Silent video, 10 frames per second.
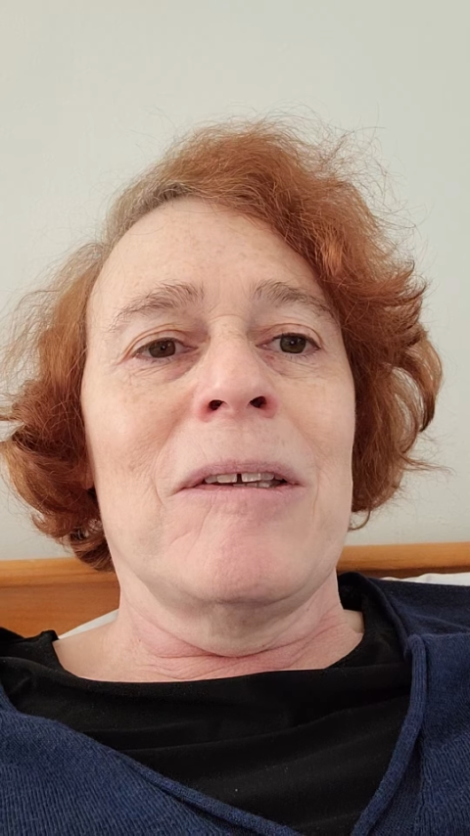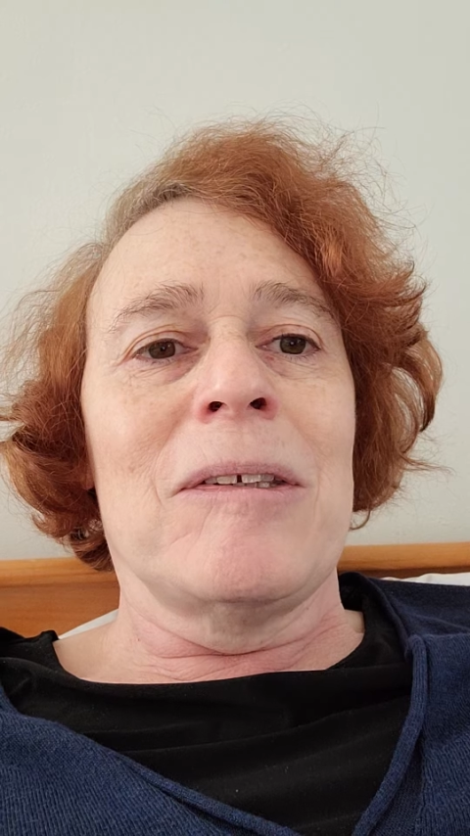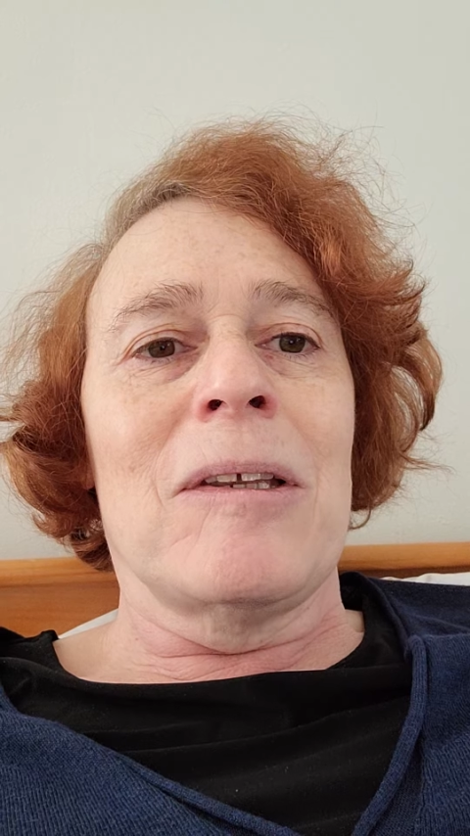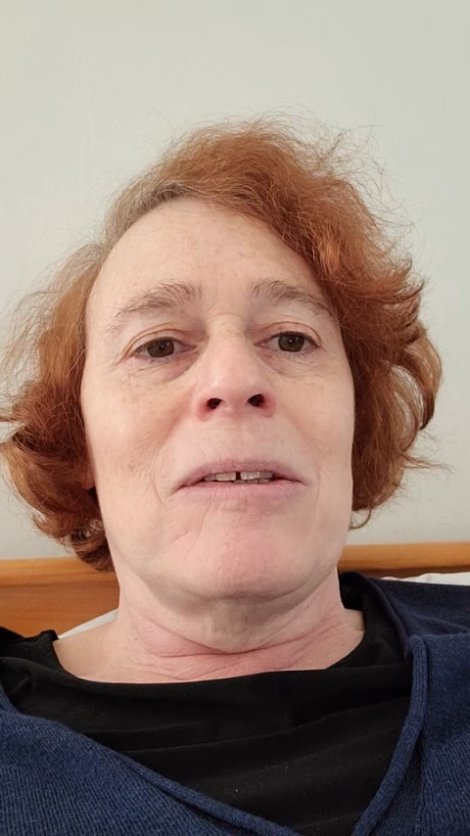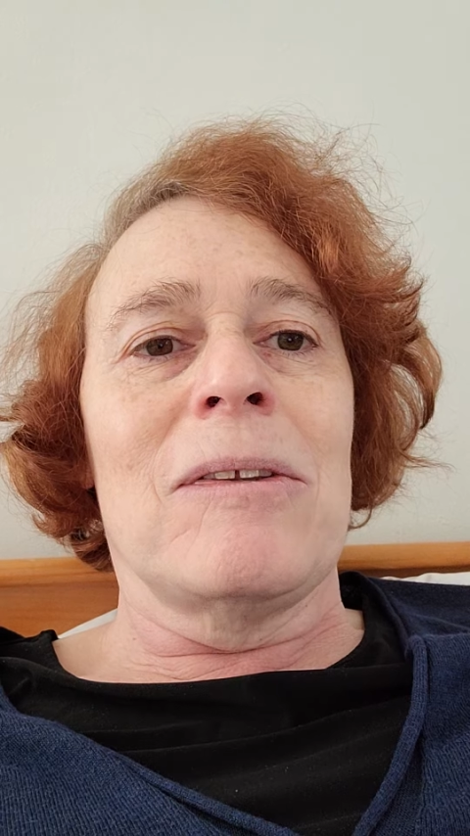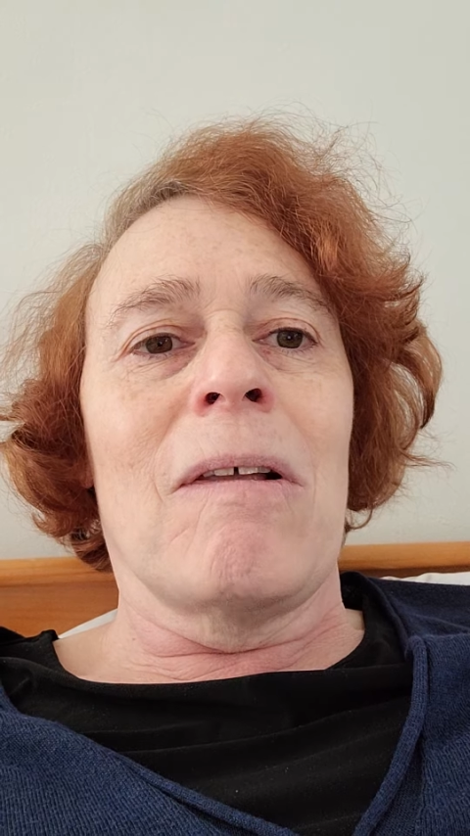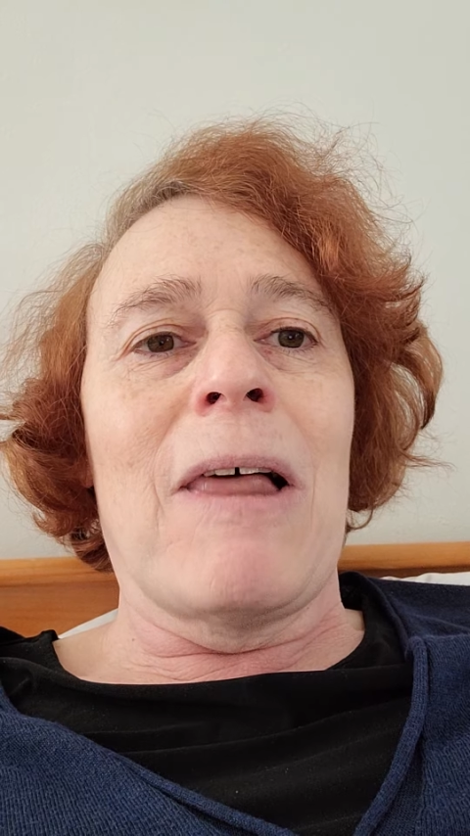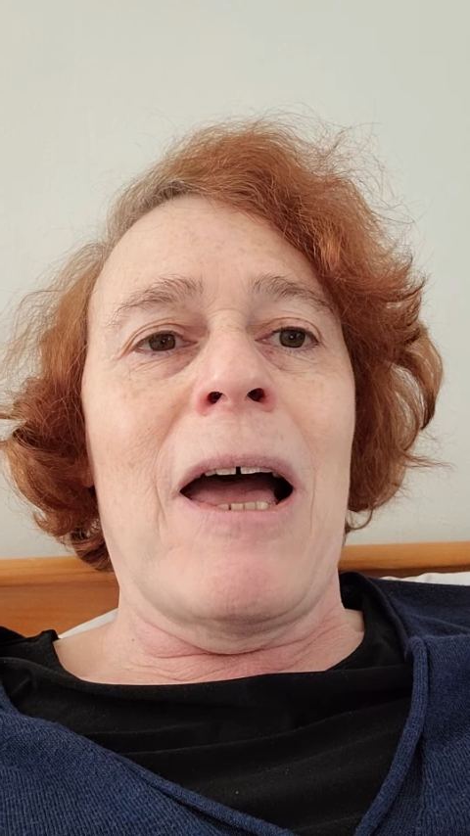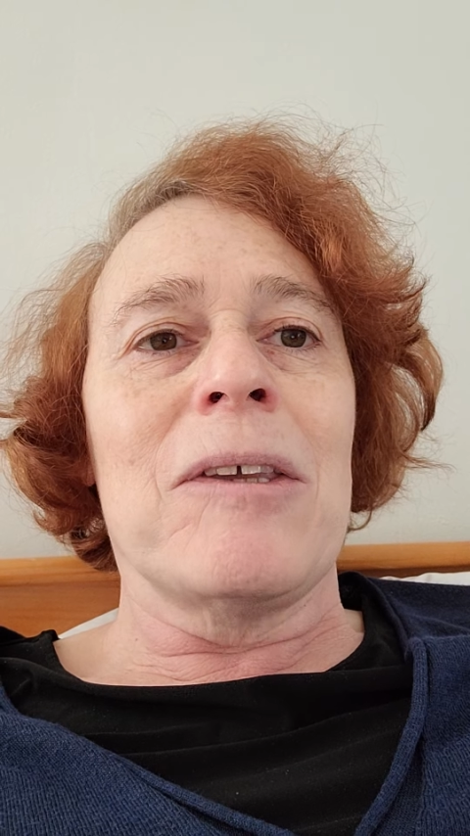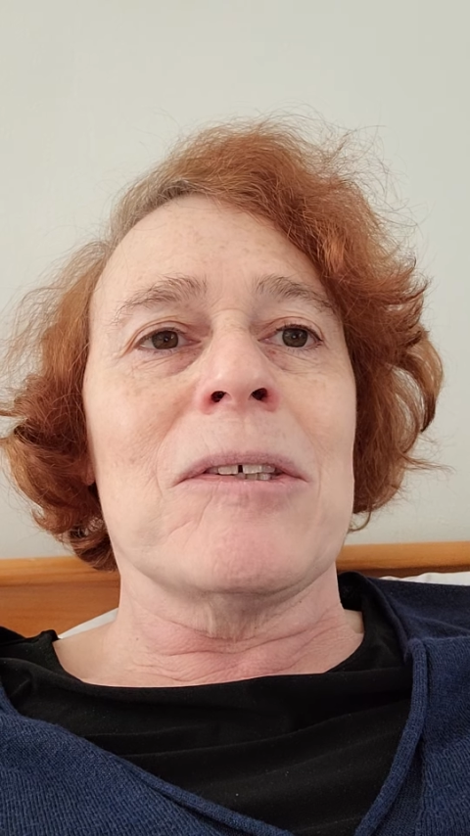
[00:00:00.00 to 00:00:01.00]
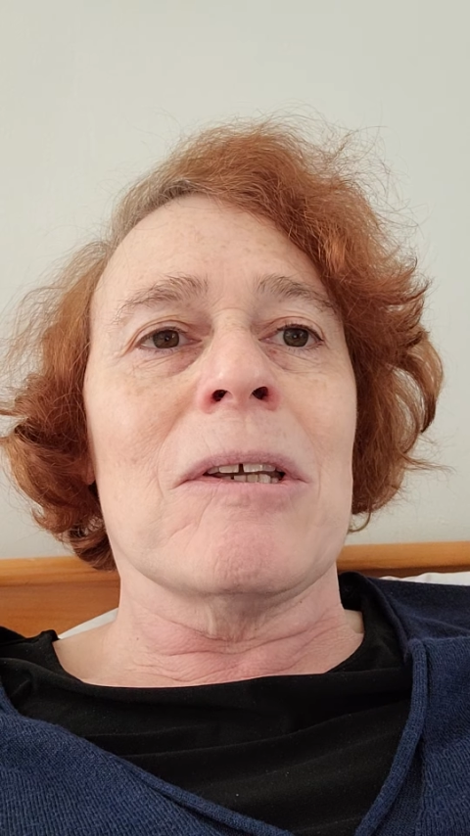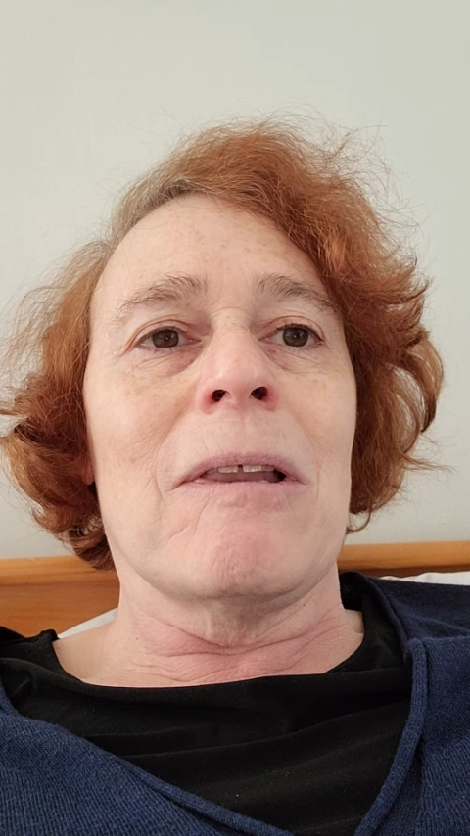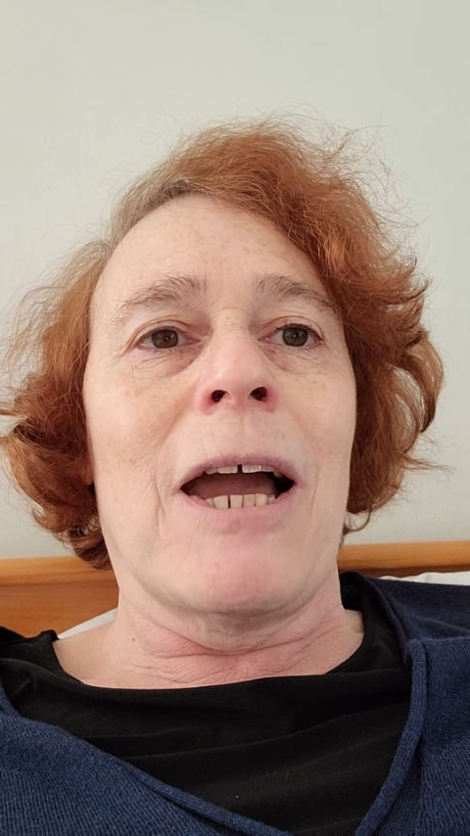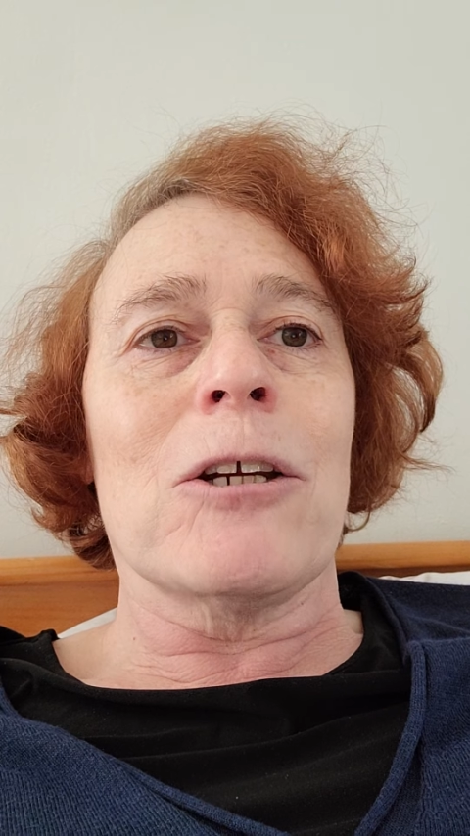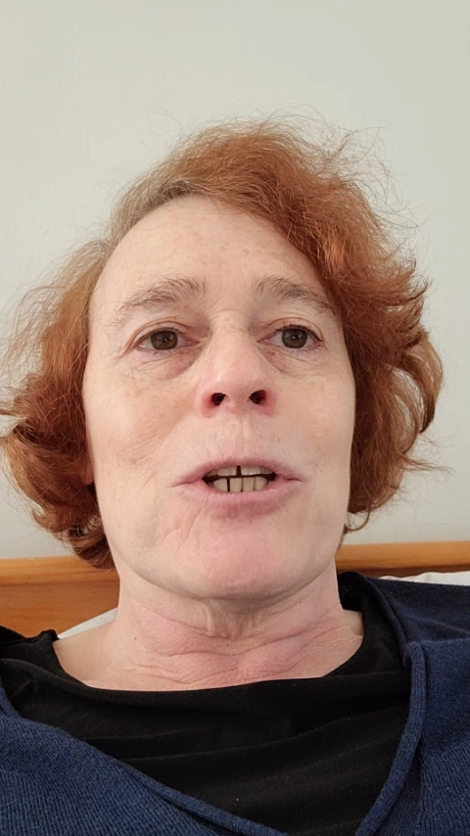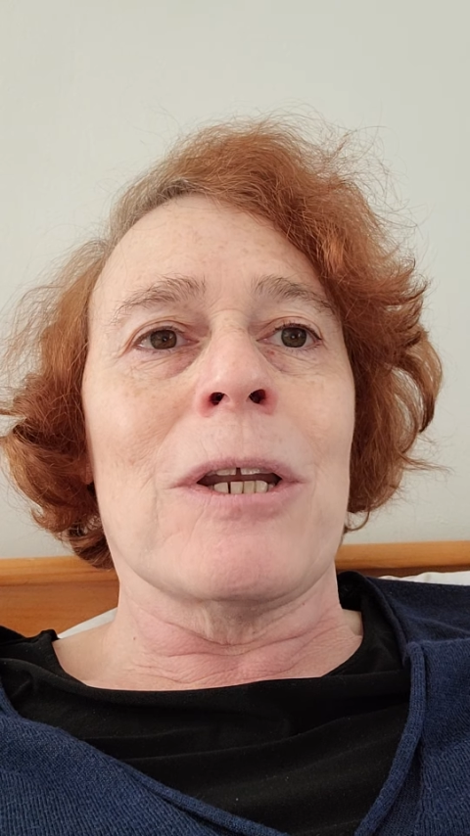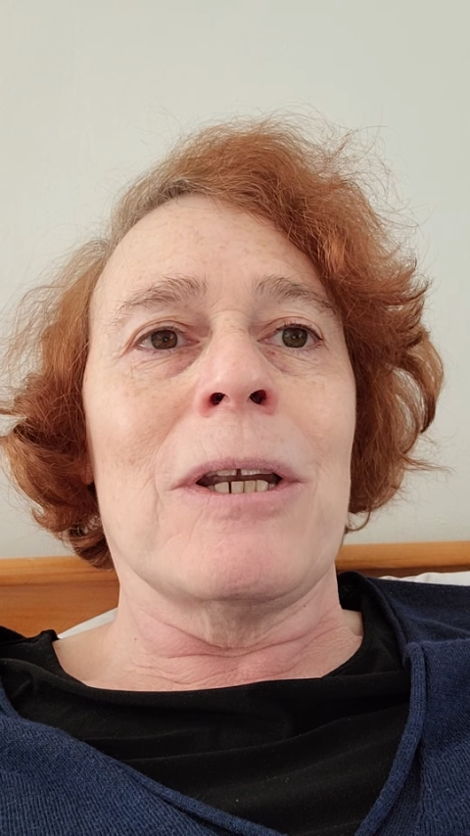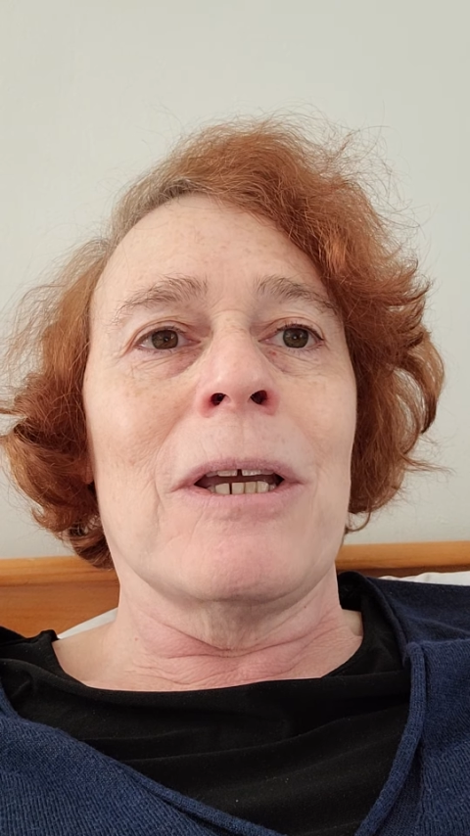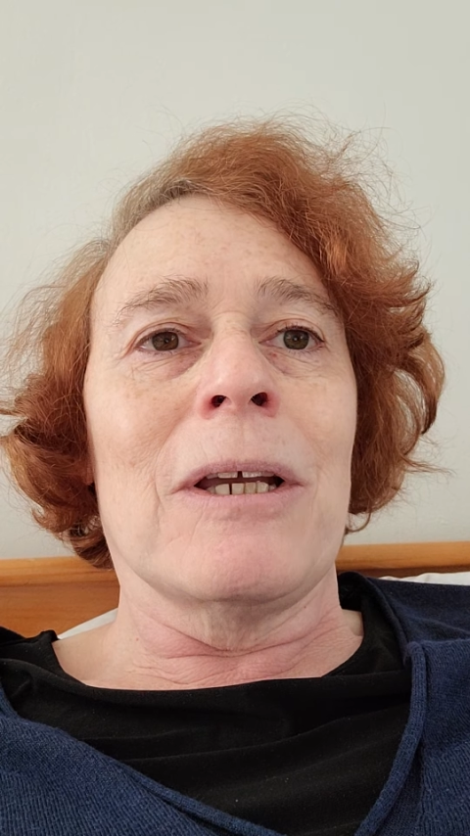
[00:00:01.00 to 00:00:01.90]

since the last election.